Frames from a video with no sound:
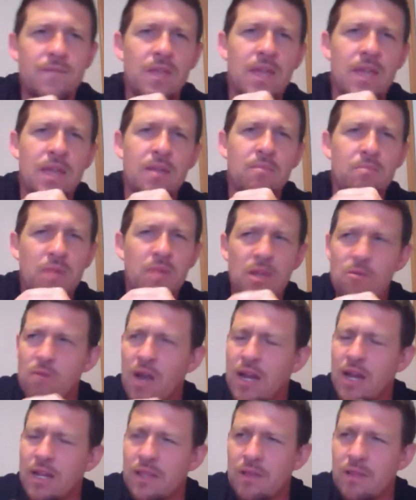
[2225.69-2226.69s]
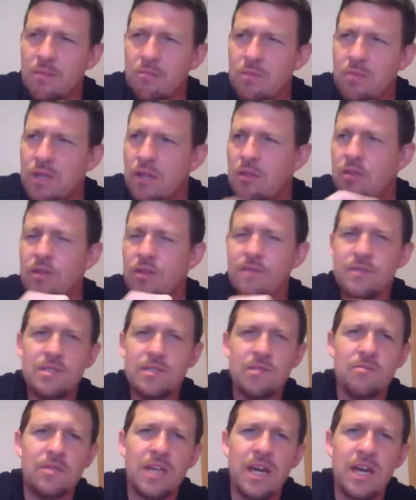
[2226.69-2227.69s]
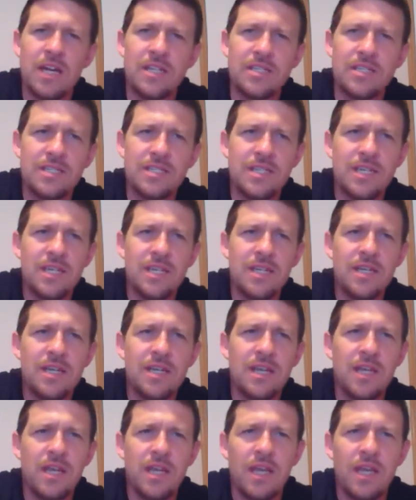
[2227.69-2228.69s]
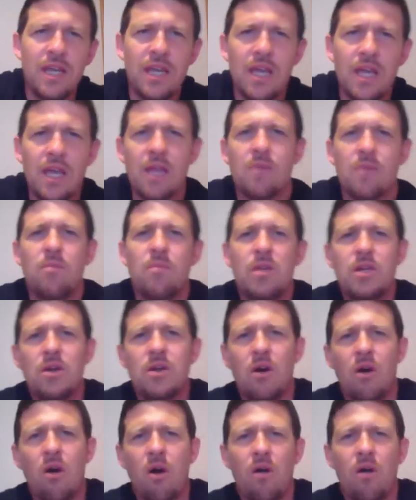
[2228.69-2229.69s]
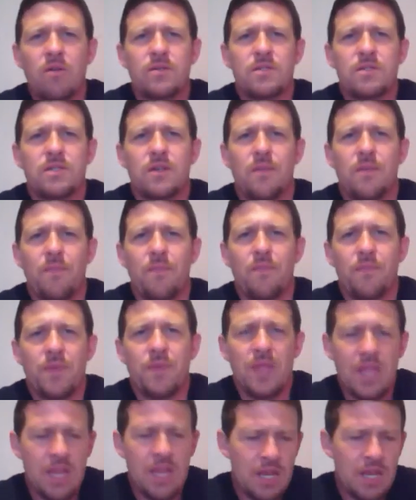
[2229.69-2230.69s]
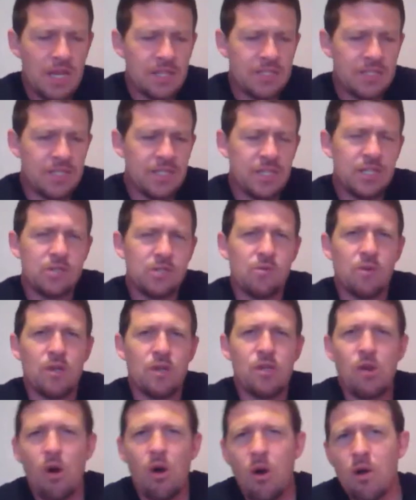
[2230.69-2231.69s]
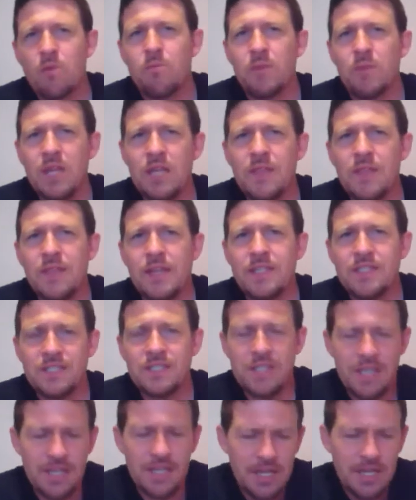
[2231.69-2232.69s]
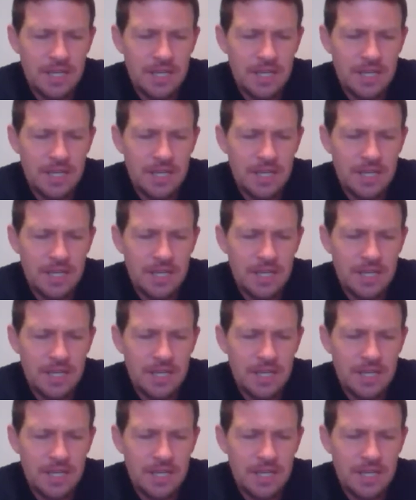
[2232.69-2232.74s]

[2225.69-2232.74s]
and be right in the middle of some kind of sin, and because he doesn't disregard me in that sin.